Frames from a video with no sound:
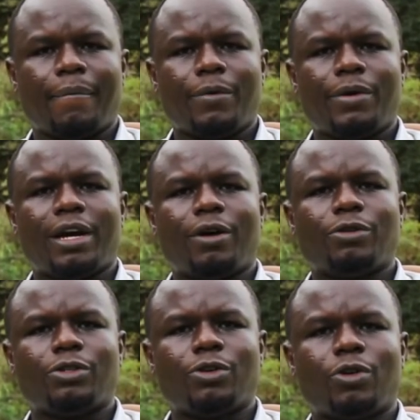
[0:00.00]
We are
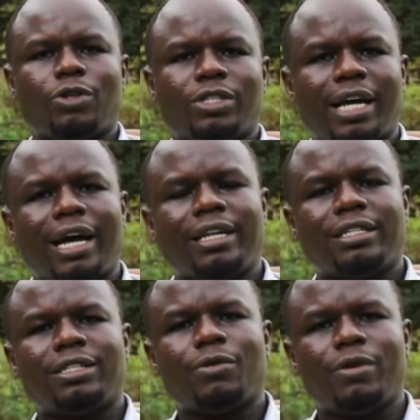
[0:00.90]
also
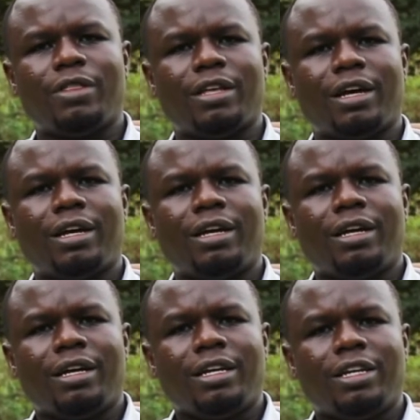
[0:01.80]
concerned with the
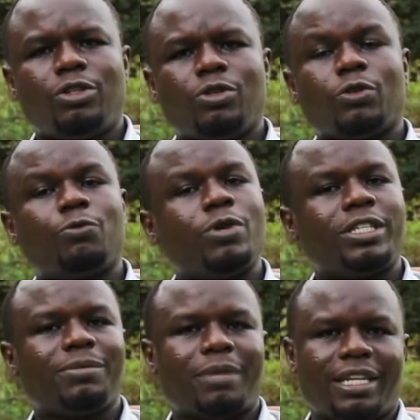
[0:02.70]
issues of
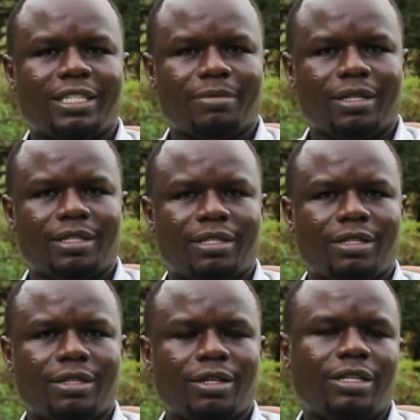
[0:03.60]
waste
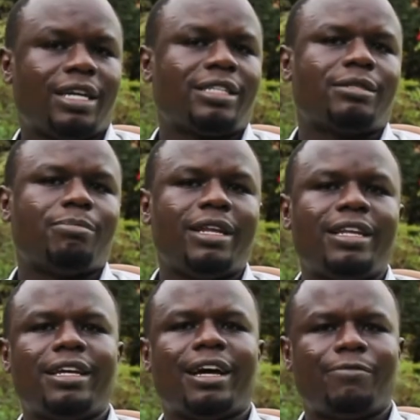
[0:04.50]
management. Yes,
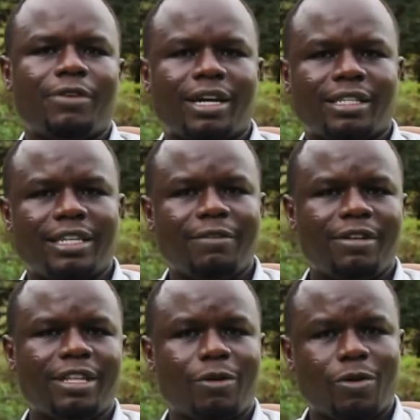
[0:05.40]
many Africans live
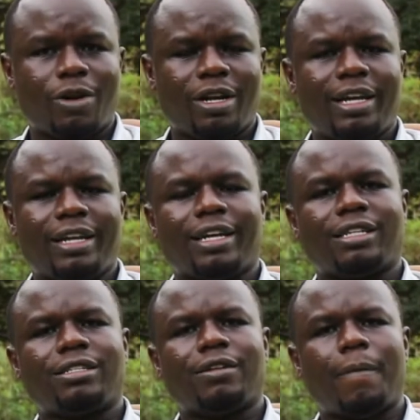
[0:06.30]
in the rural
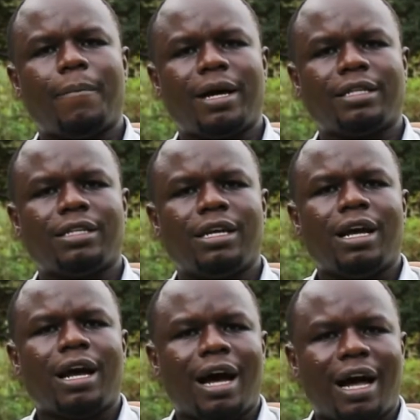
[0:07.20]
areas, but
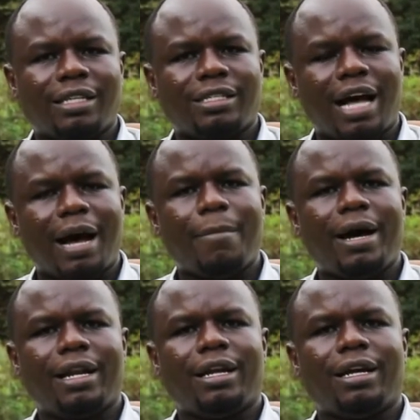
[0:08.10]
as
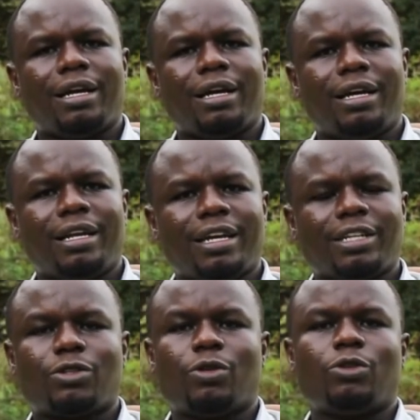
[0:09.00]
urban
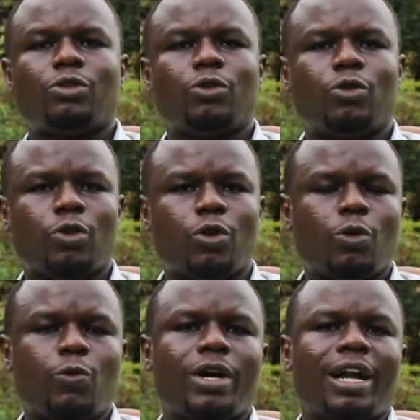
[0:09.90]
areas also
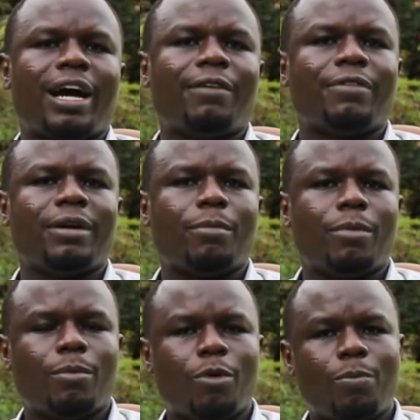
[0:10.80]
grow, we are having
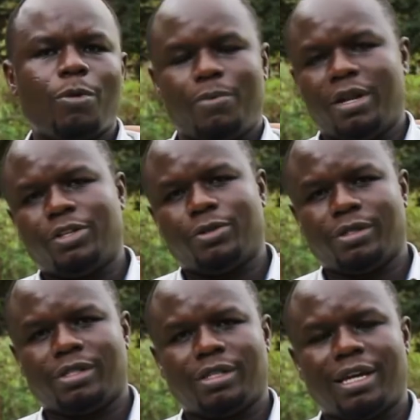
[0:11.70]
more
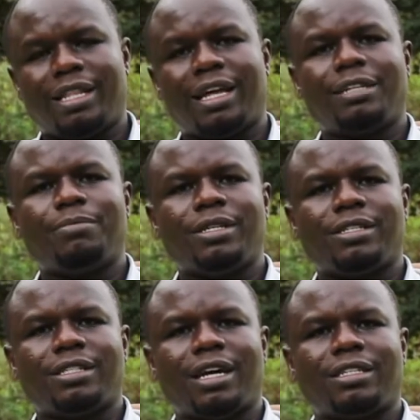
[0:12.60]
populations, and that
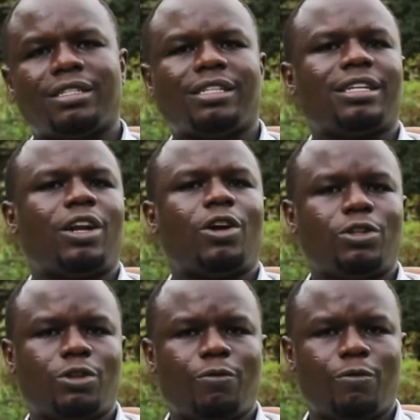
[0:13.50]
means that there is a
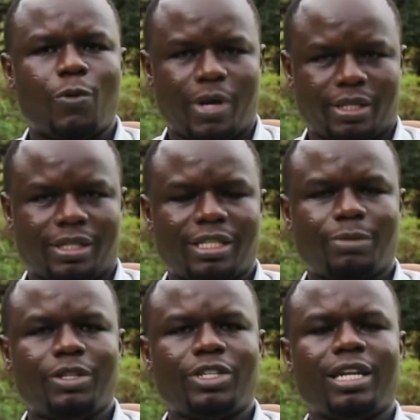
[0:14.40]
lot of waste,
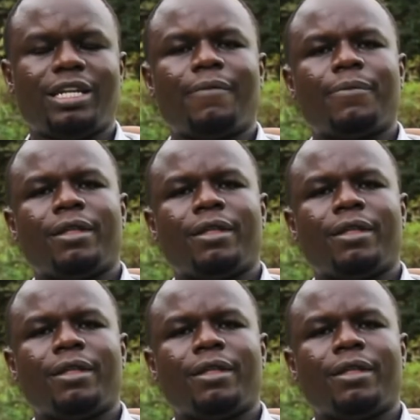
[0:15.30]
especially